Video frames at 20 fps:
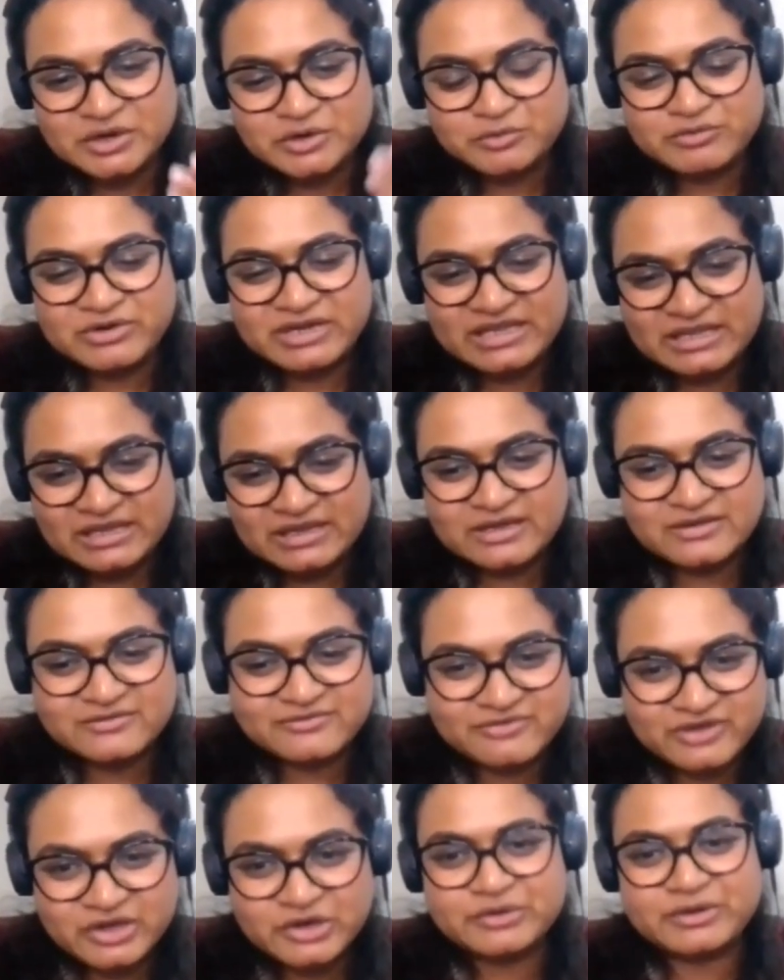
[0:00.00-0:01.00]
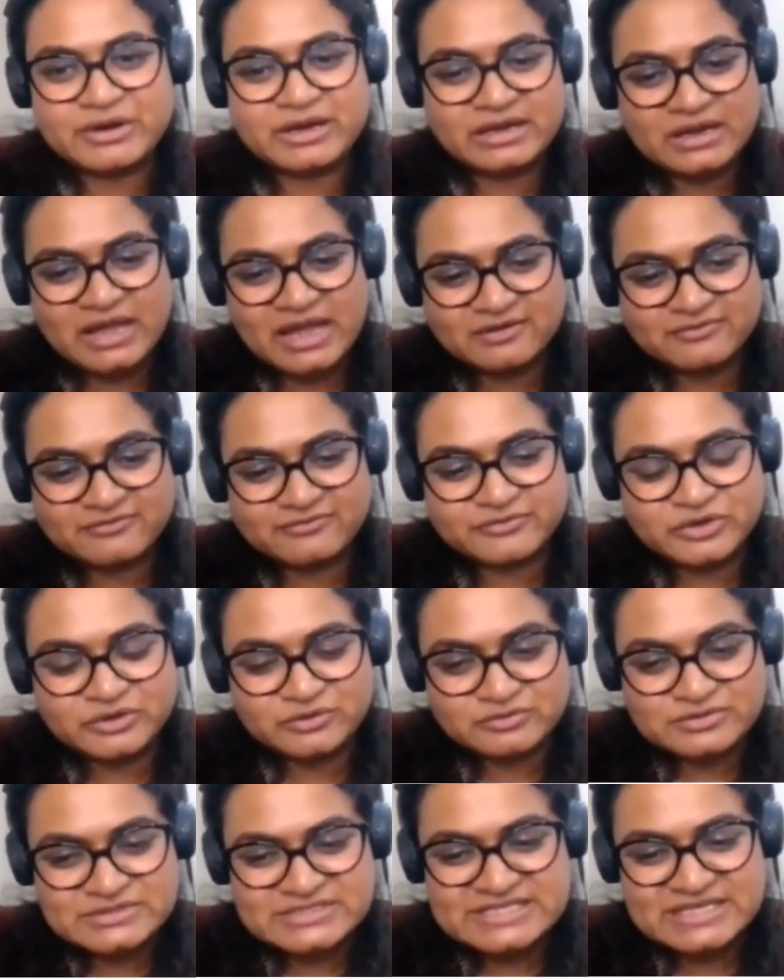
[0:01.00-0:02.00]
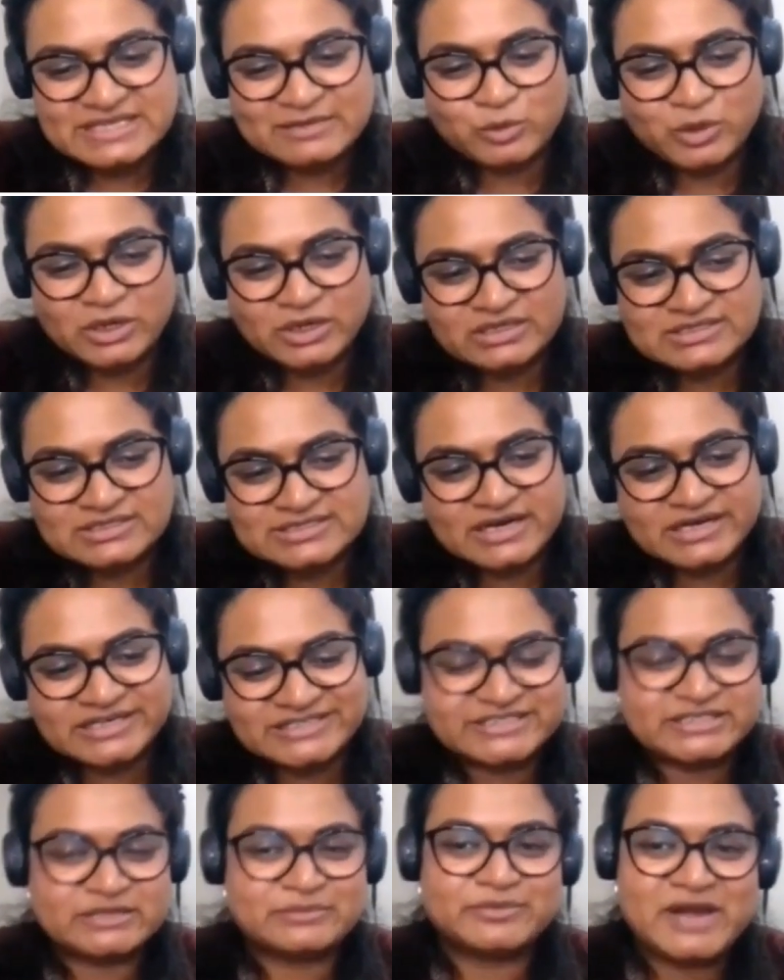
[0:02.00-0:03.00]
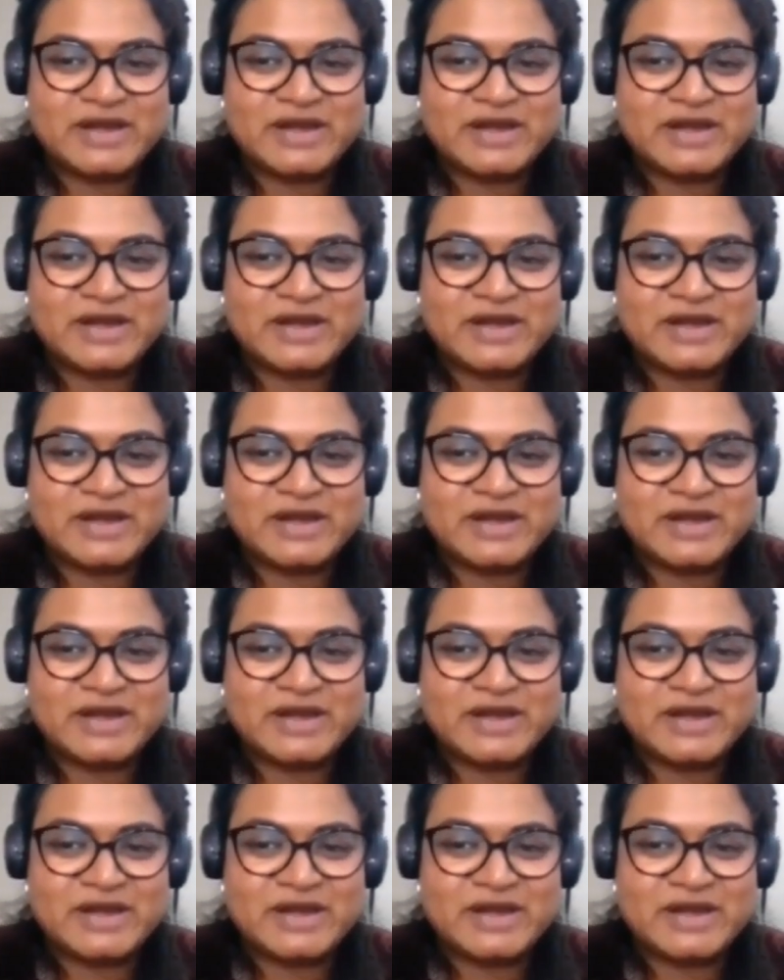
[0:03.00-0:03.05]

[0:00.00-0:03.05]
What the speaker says: reconfigure and kind of, see what does our ideal